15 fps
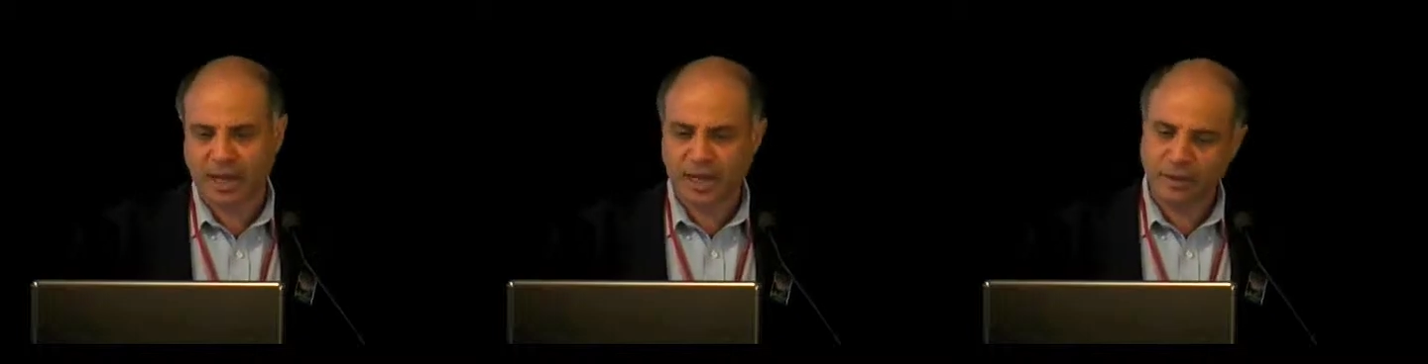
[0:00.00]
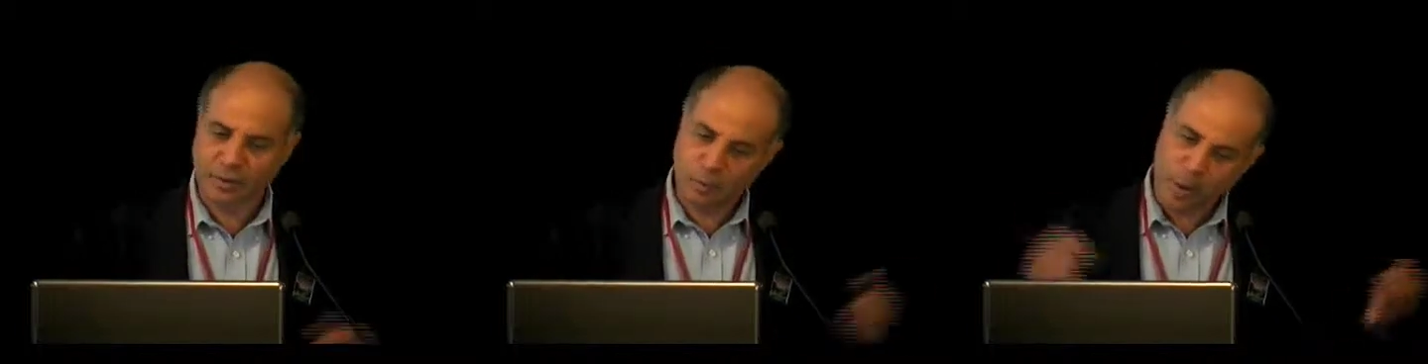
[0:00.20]

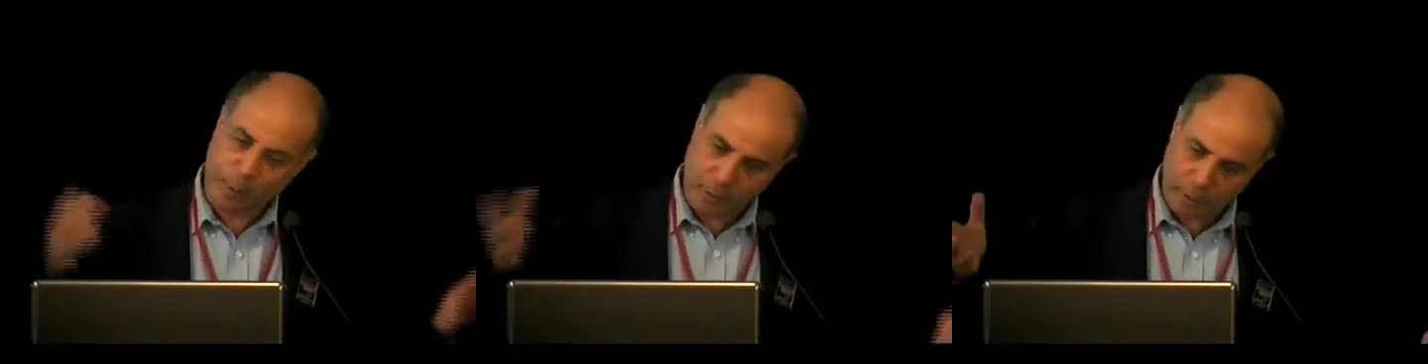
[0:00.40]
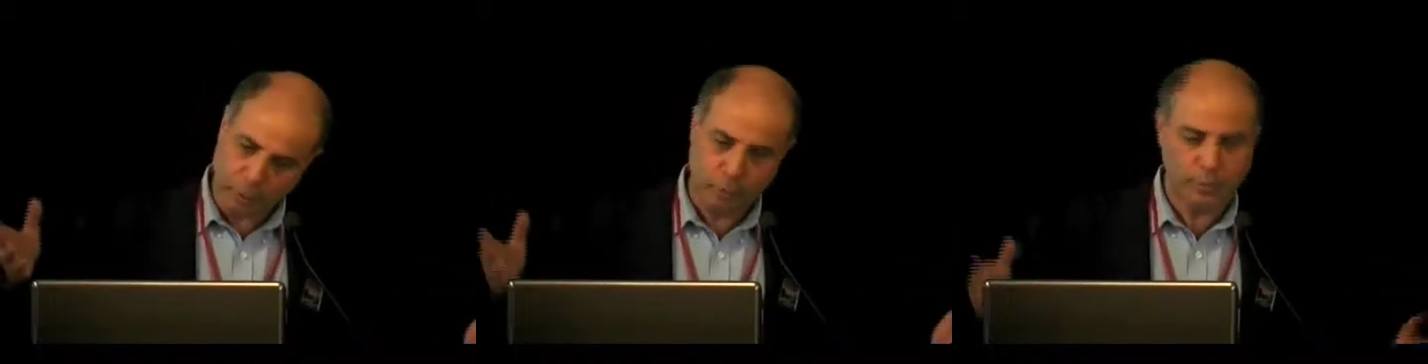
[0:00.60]
They went
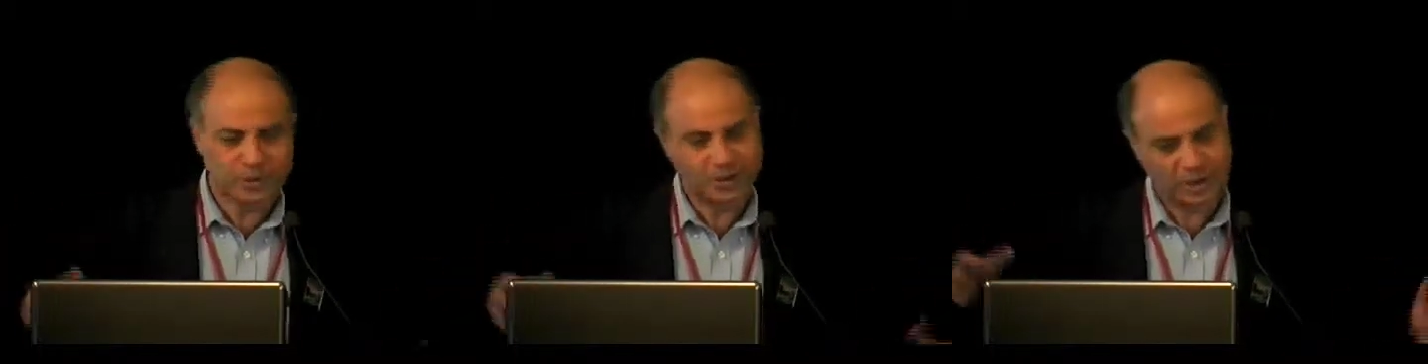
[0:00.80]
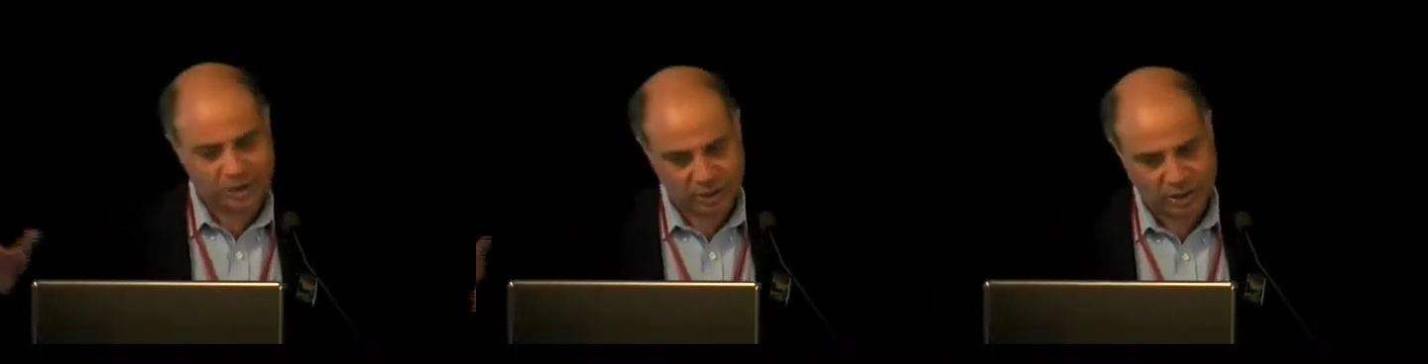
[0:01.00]
with a crew
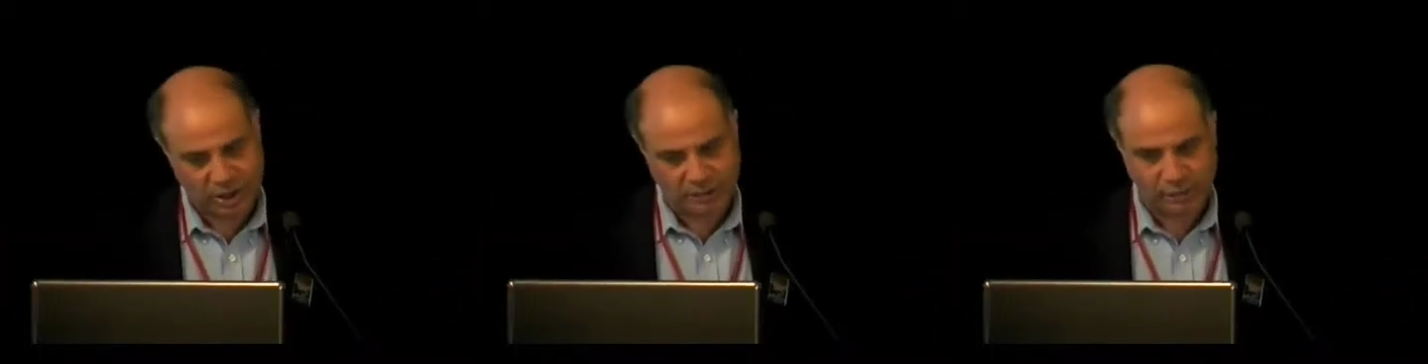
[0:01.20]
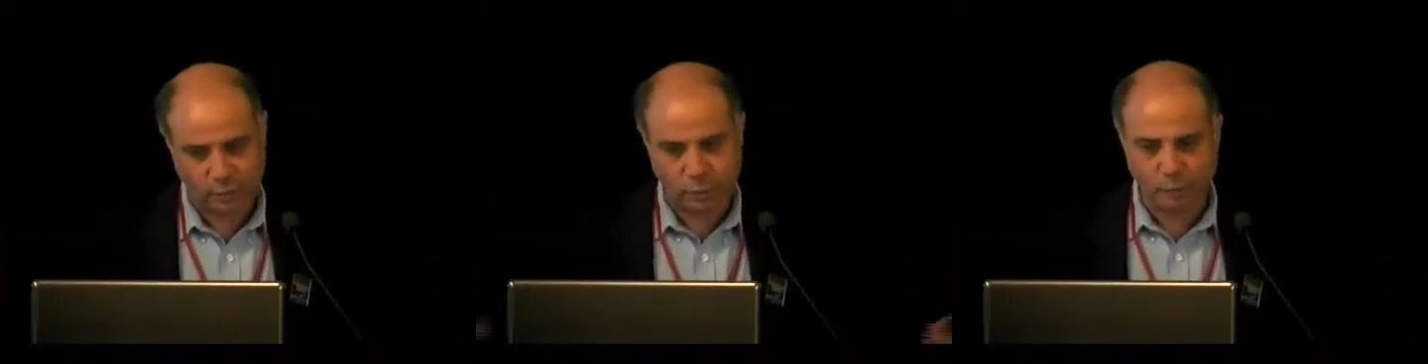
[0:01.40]
6
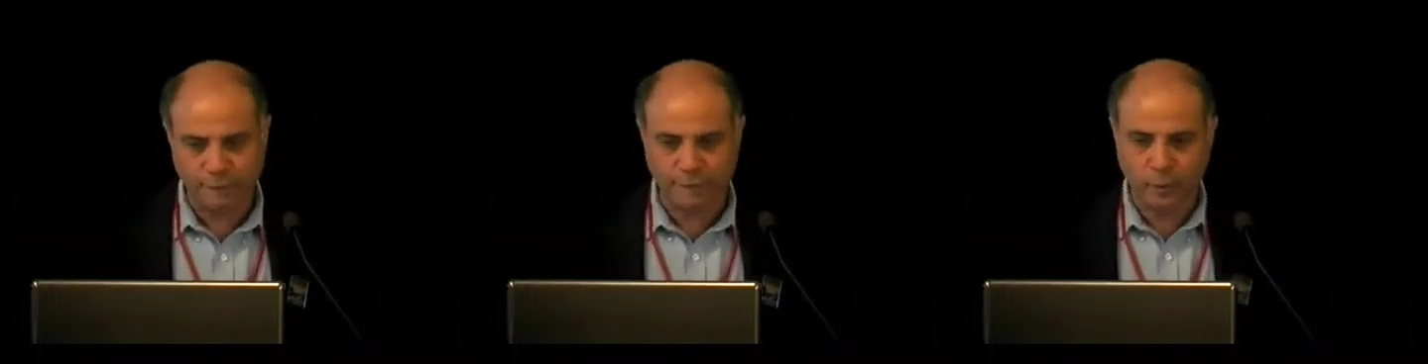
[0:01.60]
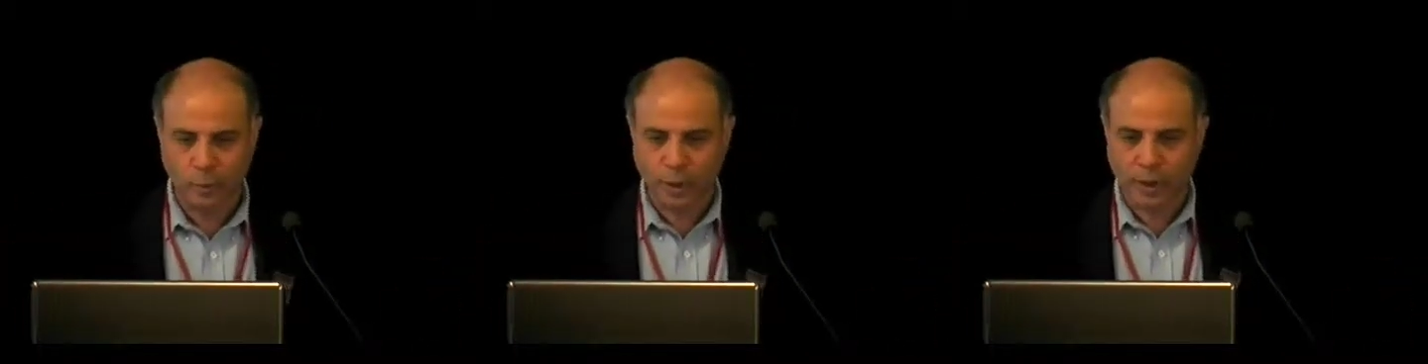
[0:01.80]
instead of a crew
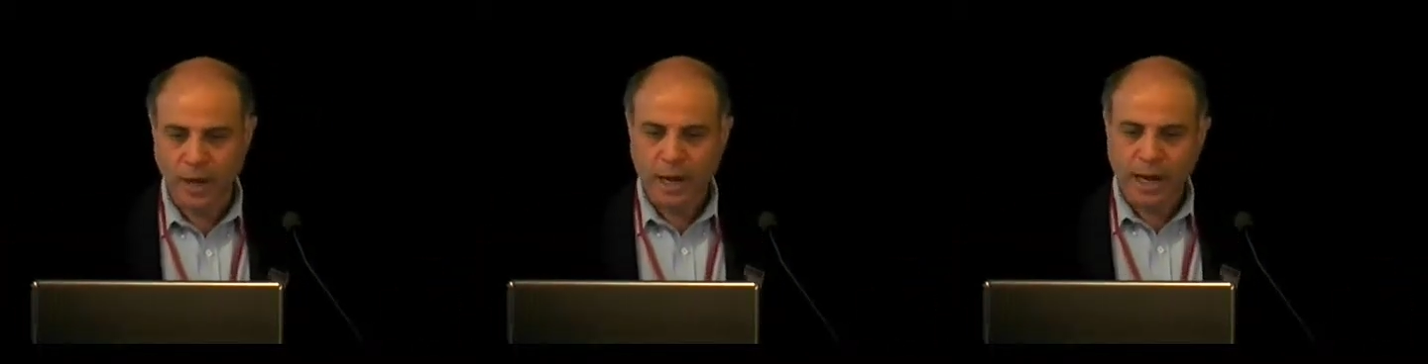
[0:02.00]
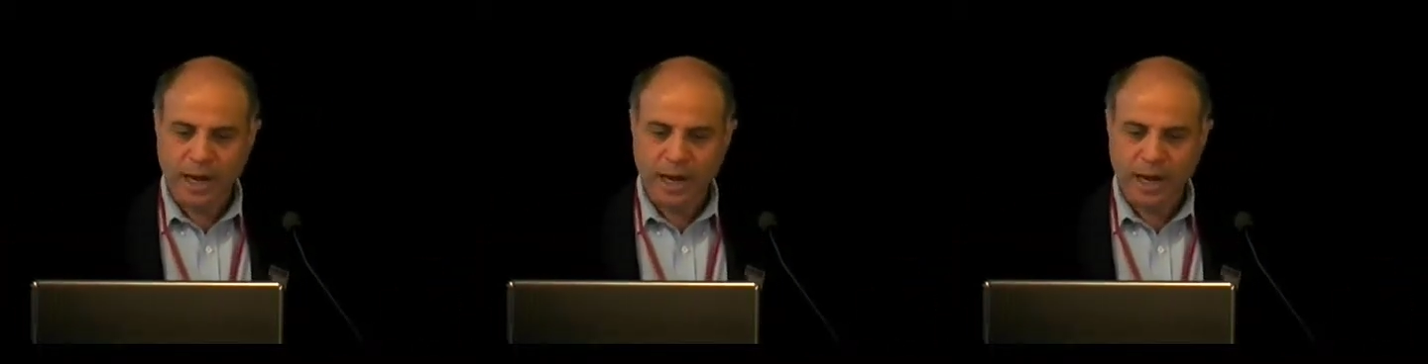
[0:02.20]
4,